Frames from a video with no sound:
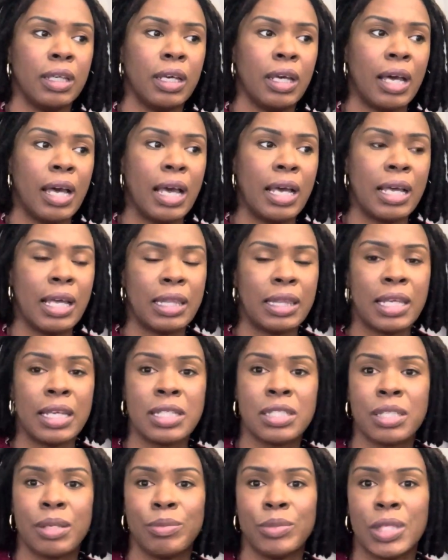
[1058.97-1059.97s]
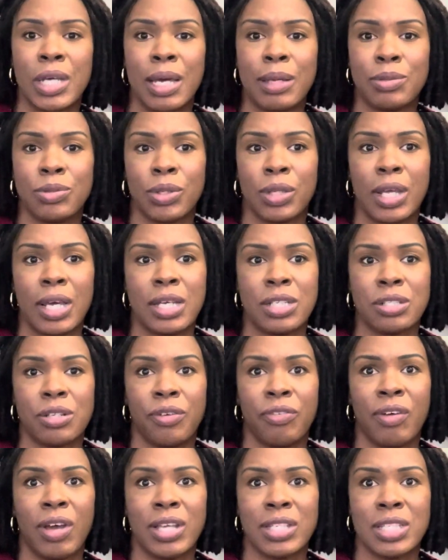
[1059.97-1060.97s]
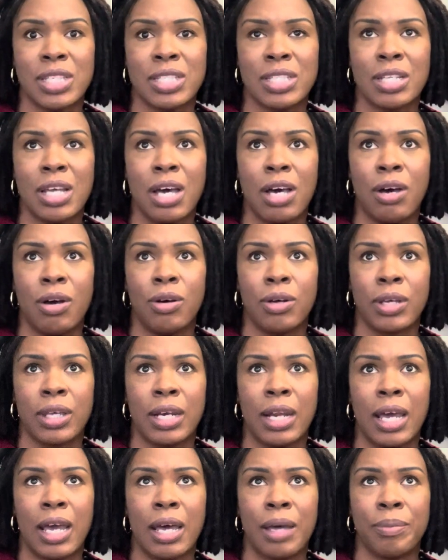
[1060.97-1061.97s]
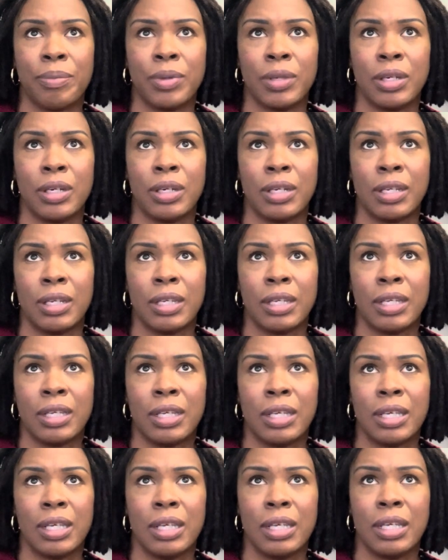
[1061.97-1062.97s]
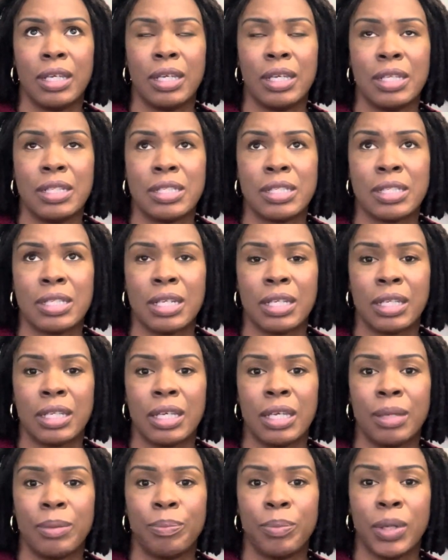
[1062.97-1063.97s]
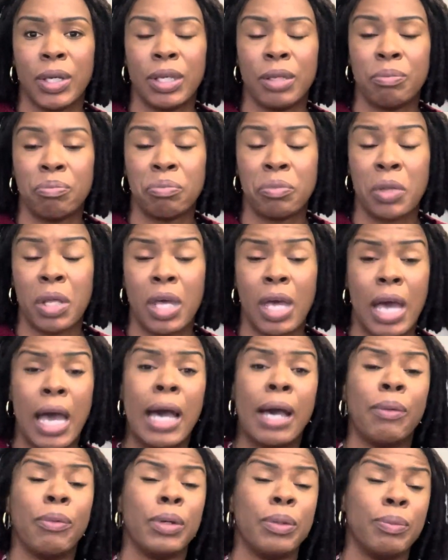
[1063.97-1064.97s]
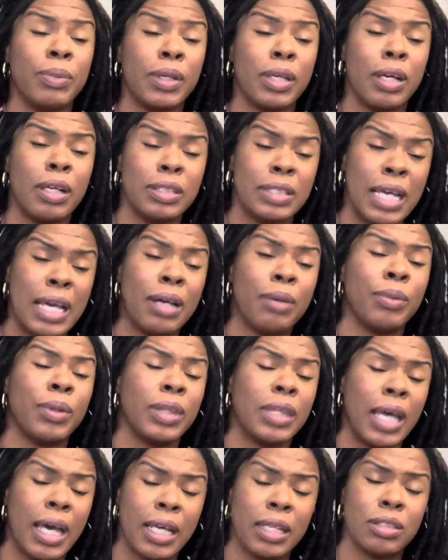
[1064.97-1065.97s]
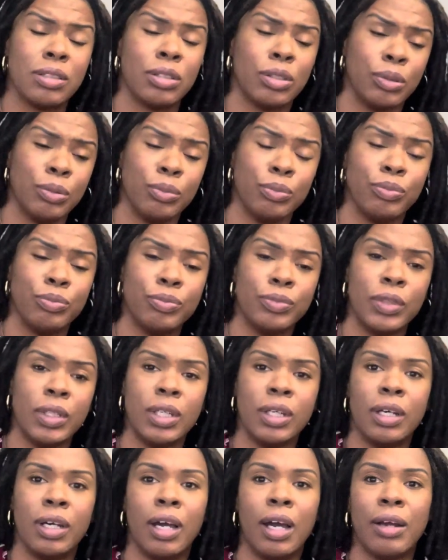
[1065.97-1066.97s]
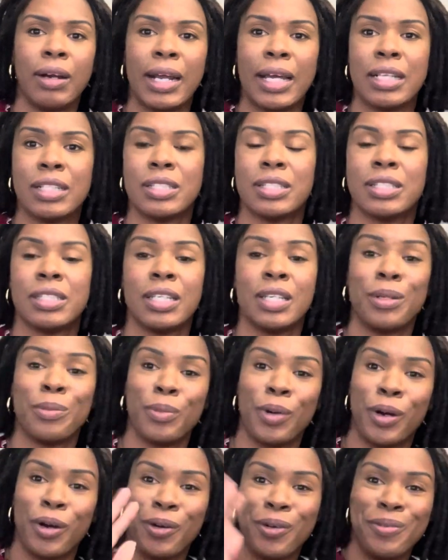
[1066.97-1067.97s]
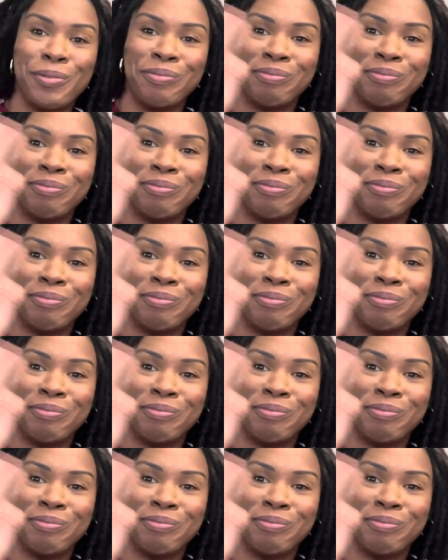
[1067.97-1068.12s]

I think sometimes with the Esther fast, it's not all going to happen instantly, but I would be down with that too. All right, see you tomorrow.